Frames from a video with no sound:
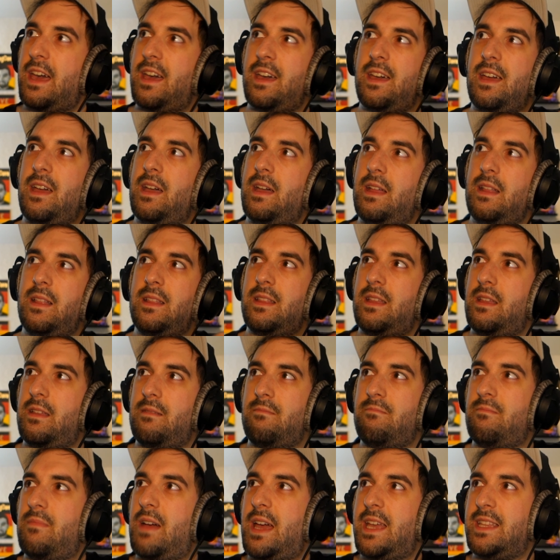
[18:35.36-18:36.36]

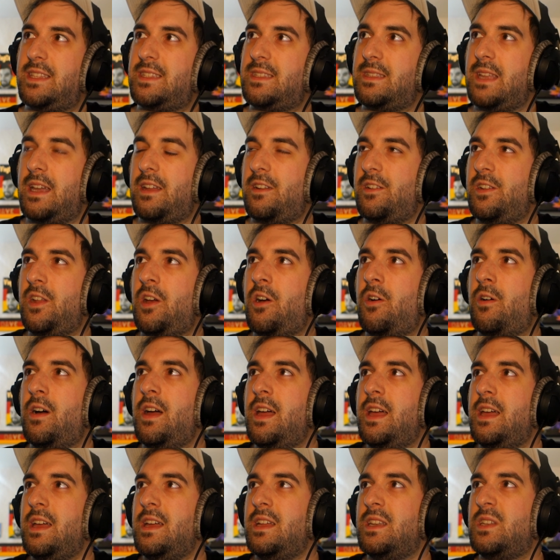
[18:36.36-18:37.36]
uh, I, I don't
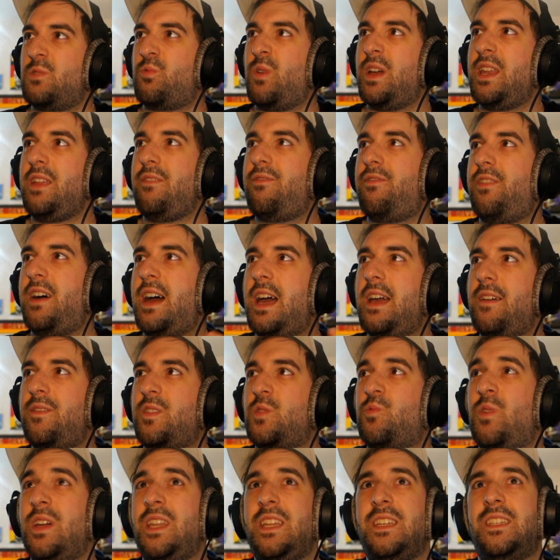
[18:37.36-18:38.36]
know,
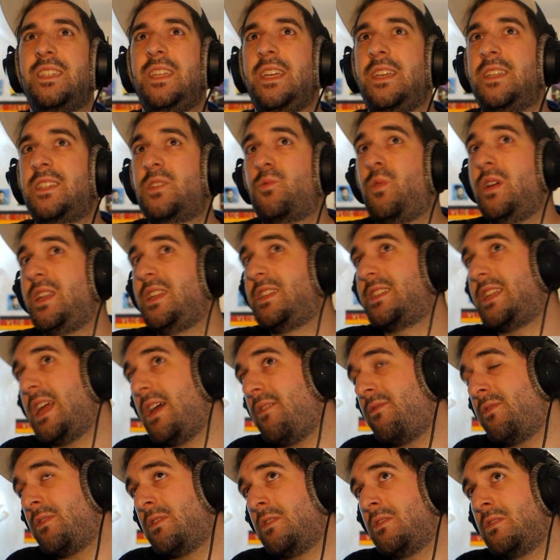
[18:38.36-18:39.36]
25, 26,
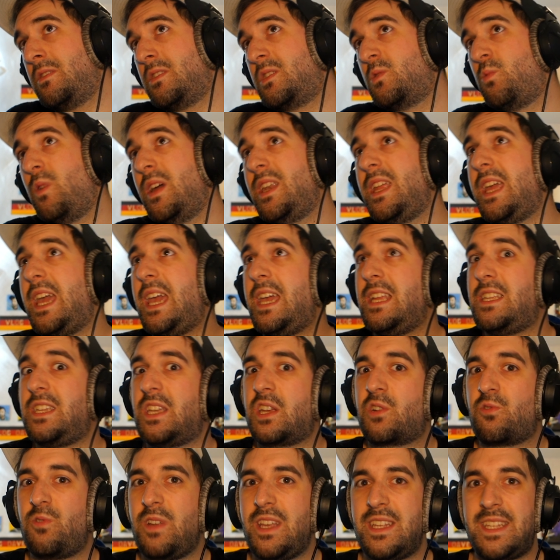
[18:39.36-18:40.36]
27, 28
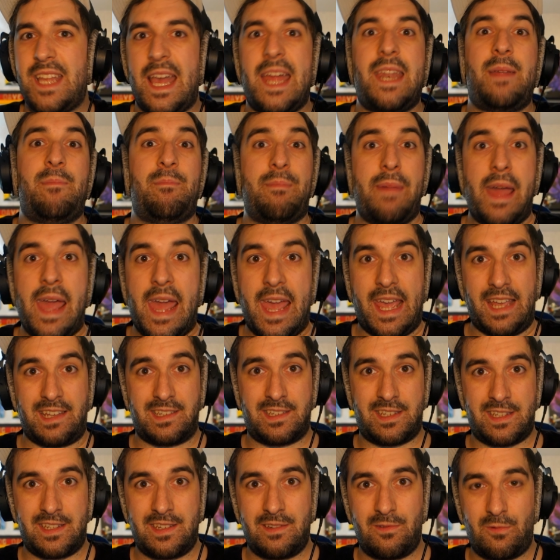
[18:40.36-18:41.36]
degrees at a
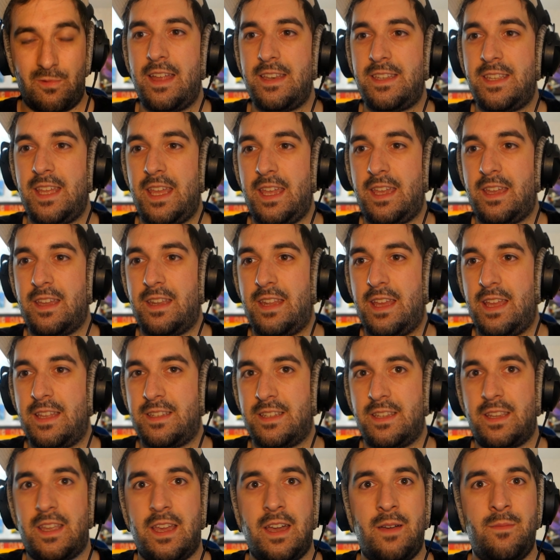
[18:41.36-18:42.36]
max. I take it
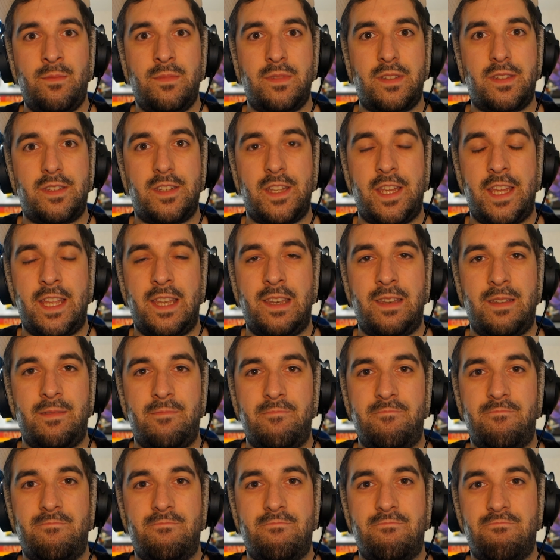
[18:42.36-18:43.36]
as it comes
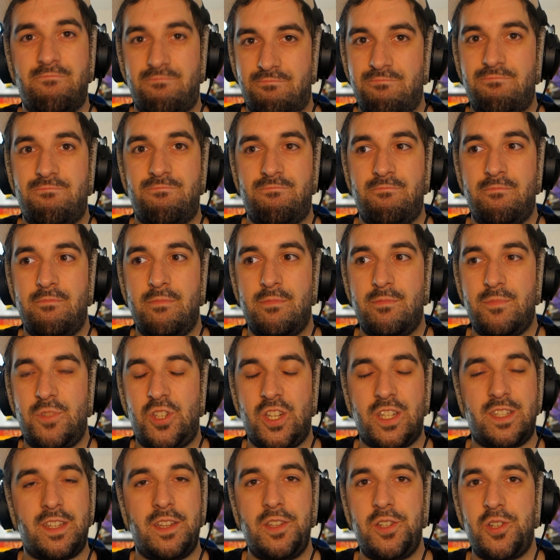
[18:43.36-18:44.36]
and
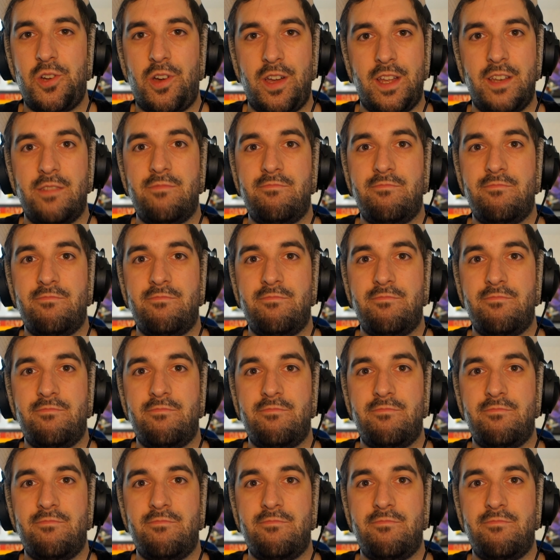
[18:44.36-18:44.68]
just enjoy